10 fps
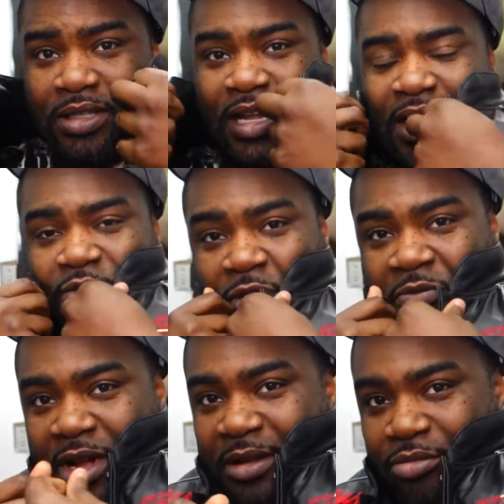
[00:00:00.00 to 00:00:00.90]
nice with
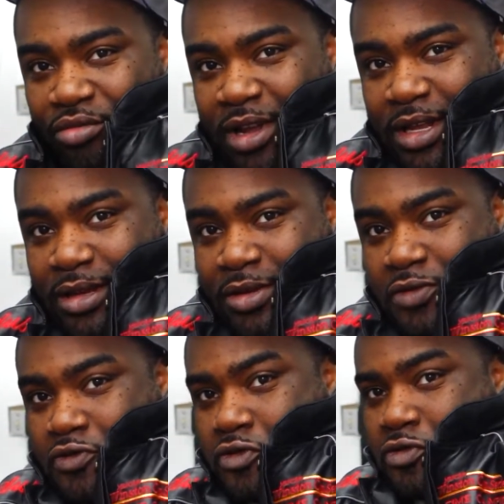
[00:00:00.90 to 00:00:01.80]
my brand
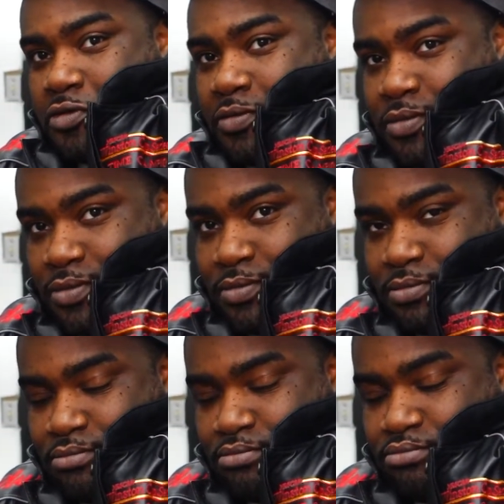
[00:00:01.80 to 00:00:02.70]
new,
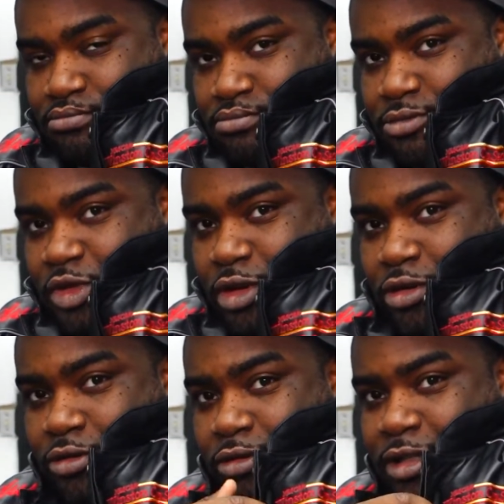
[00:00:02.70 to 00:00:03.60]
you
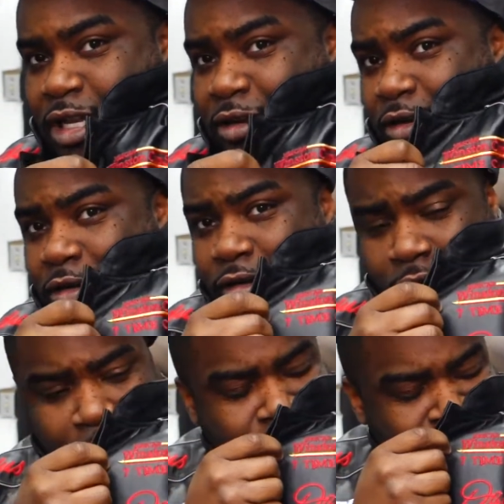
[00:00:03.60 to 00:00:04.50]
know, Dale
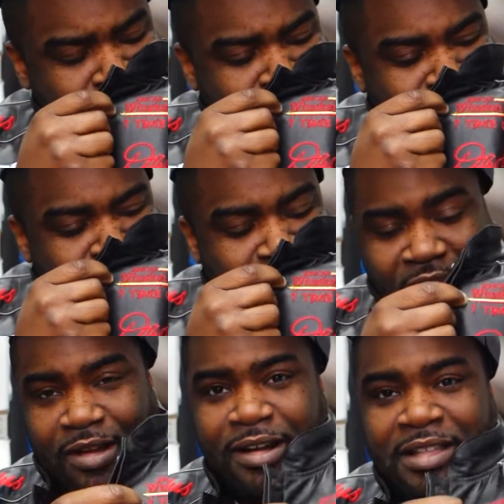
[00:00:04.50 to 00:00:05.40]
Earnhardt.
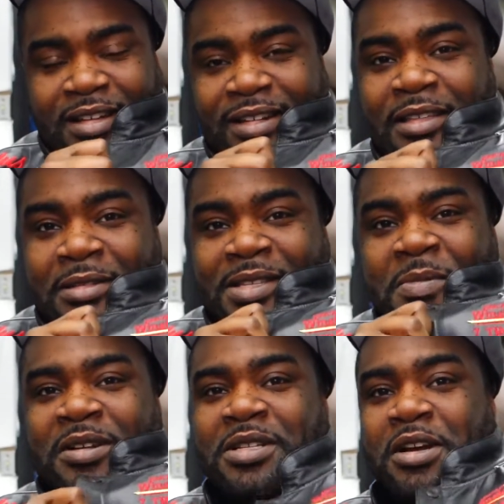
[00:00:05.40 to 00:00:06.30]
Oh, the leather
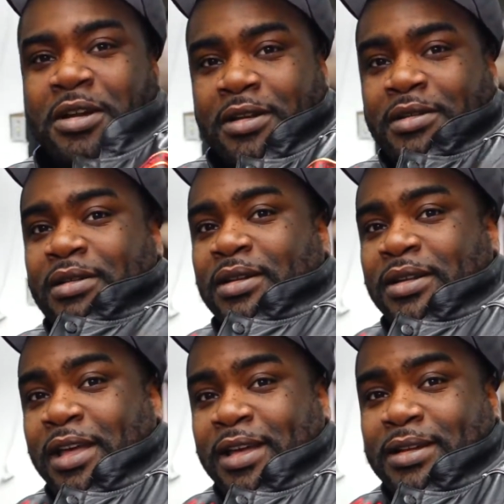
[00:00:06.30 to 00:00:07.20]
smells good.
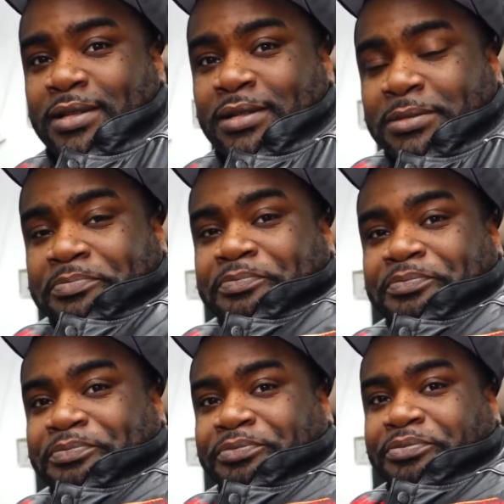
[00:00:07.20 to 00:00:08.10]
Yeah.
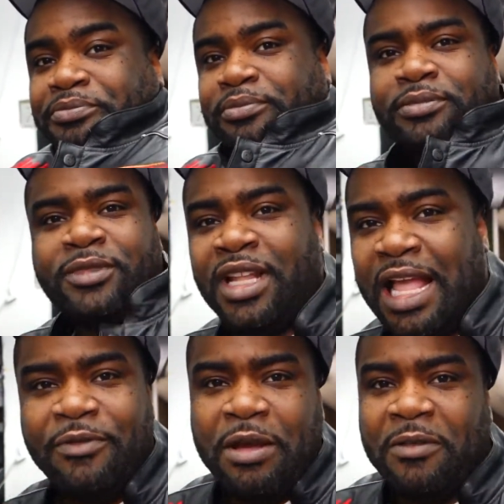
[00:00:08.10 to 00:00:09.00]

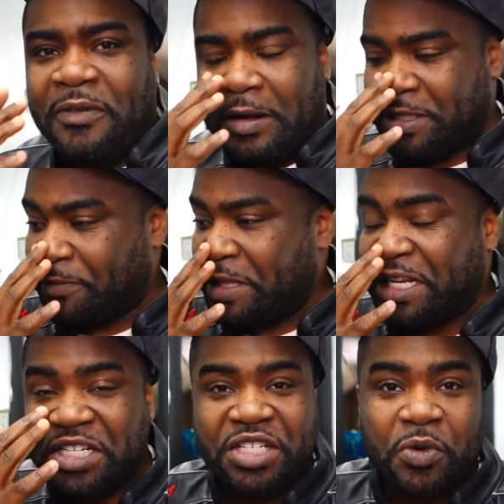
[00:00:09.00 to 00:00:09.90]
Have you ever found something
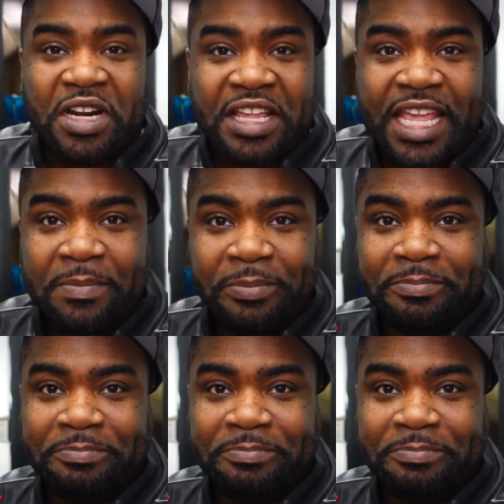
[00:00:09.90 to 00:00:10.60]
that you just want to keep?